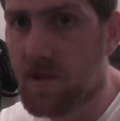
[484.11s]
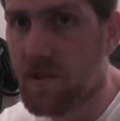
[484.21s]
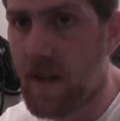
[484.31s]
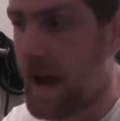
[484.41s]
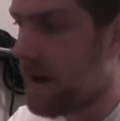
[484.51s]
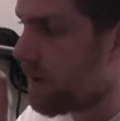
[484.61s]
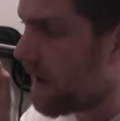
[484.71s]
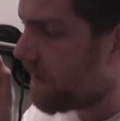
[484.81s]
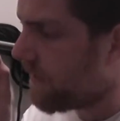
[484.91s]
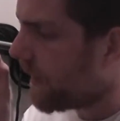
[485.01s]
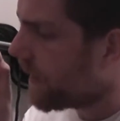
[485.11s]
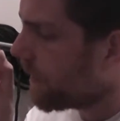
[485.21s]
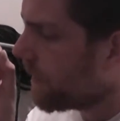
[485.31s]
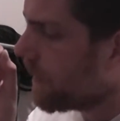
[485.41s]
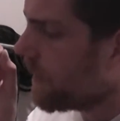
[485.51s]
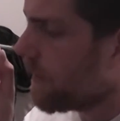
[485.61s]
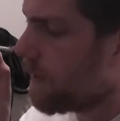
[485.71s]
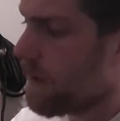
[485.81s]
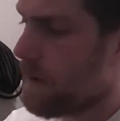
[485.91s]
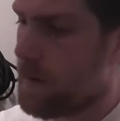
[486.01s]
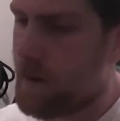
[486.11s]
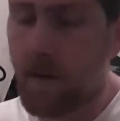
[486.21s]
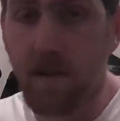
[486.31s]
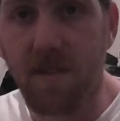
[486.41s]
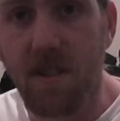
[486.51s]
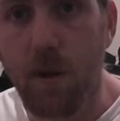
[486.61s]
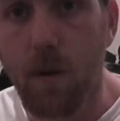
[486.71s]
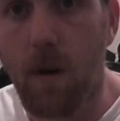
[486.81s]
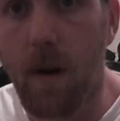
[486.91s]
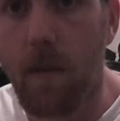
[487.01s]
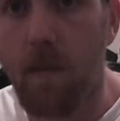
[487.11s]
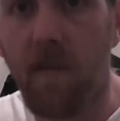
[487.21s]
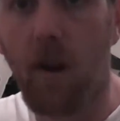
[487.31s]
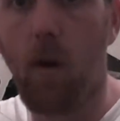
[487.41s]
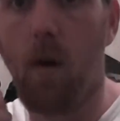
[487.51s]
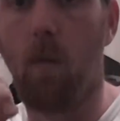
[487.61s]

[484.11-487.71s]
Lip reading: snag on anything because he's shorter. With a longer